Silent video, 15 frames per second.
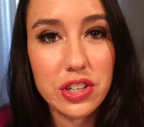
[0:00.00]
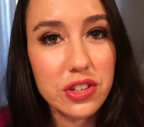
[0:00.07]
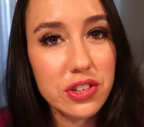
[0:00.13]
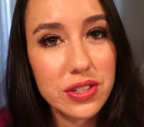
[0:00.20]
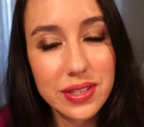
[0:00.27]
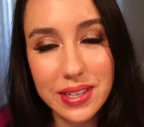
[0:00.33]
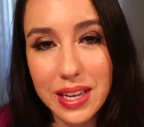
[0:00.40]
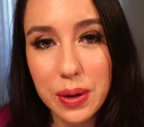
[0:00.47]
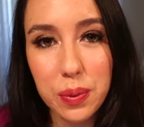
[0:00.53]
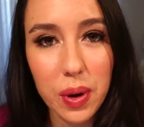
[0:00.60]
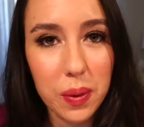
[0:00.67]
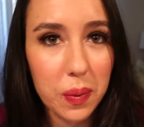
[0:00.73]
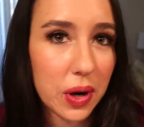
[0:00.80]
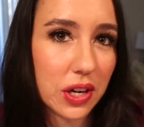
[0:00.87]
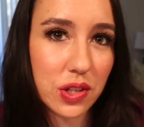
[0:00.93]
see
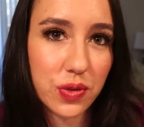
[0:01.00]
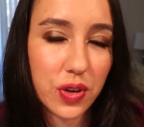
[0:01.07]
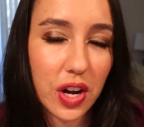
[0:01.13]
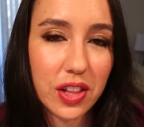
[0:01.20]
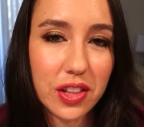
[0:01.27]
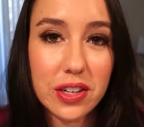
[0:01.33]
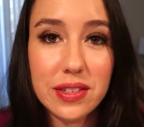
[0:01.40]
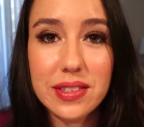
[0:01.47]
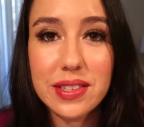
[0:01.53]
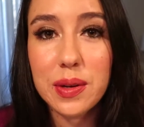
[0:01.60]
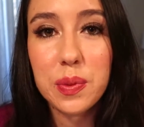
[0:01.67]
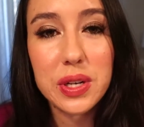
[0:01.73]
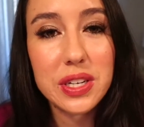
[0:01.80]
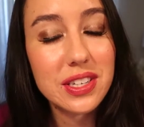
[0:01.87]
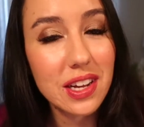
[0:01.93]
what works for others, see
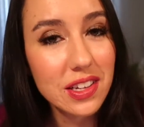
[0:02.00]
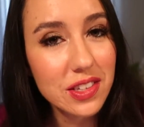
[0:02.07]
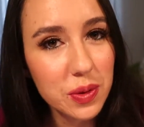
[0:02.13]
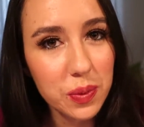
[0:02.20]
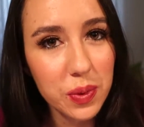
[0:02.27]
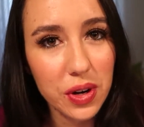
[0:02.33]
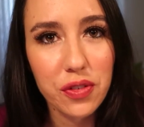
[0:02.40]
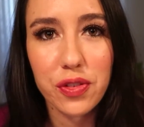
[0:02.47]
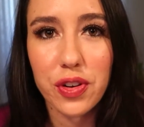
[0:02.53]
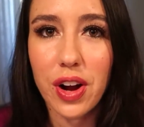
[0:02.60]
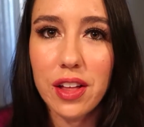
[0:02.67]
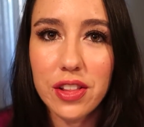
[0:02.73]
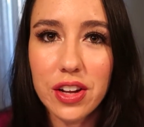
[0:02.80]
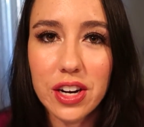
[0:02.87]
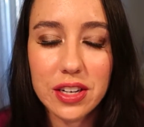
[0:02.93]
what doesn't work for
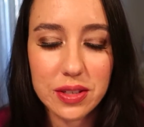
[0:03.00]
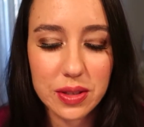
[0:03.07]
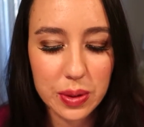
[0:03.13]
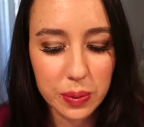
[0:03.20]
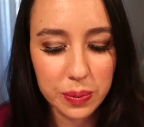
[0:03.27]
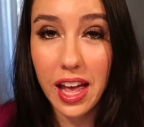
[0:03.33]
others,